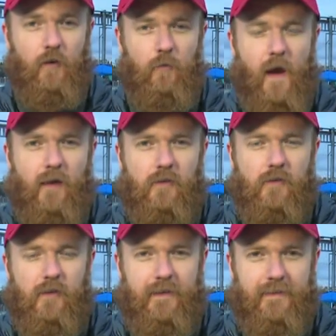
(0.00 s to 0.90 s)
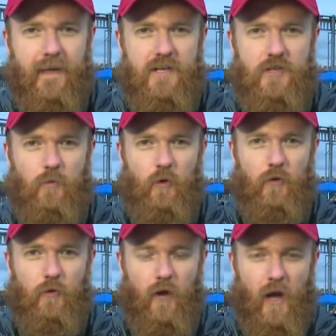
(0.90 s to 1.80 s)
regularly
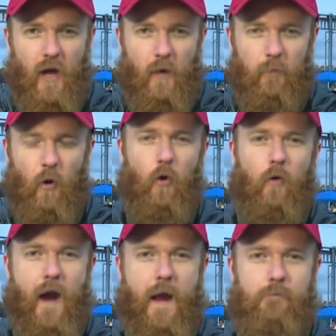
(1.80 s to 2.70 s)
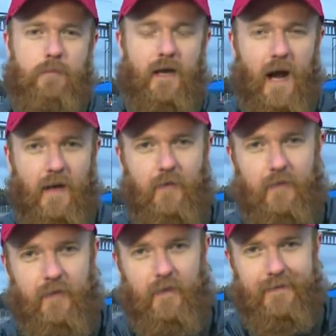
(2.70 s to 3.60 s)
scheduled program
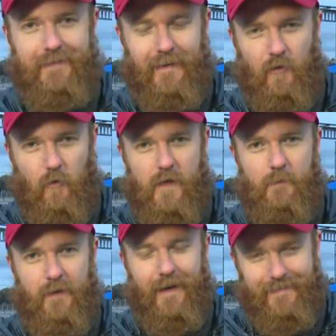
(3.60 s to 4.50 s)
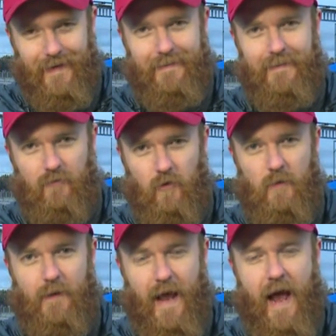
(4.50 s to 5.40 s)
because this agreement, a tentative
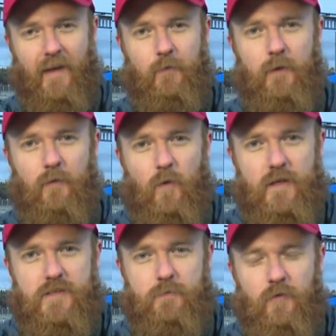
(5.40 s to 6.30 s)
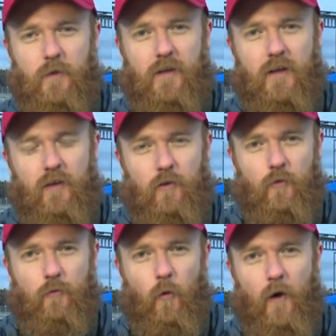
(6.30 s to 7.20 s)
agreement, has been reached between
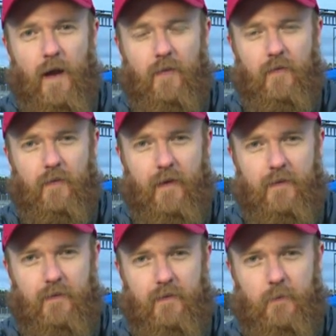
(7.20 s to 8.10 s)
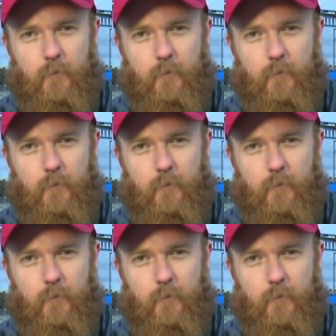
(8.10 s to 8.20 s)
Unifor and Stellantis.